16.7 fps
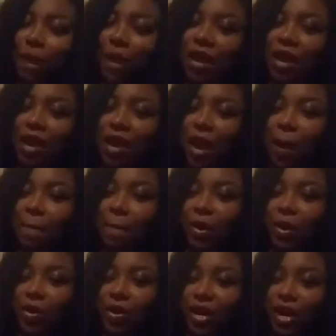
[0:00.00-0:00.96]
Come
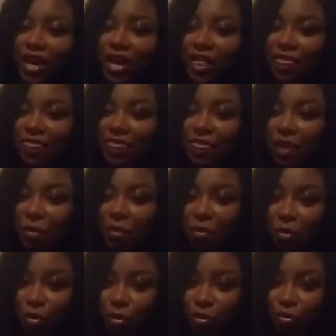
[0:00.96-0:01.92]
on in the
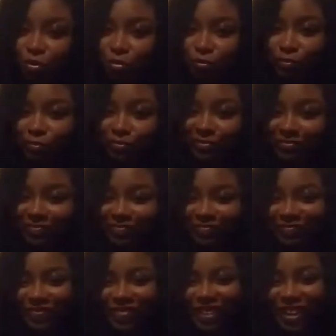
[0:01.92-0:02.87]
room.
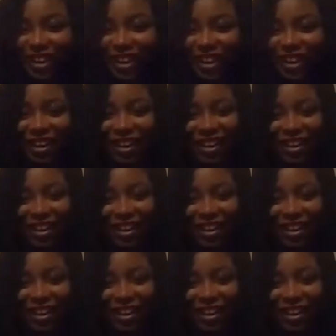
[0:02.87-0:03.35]
And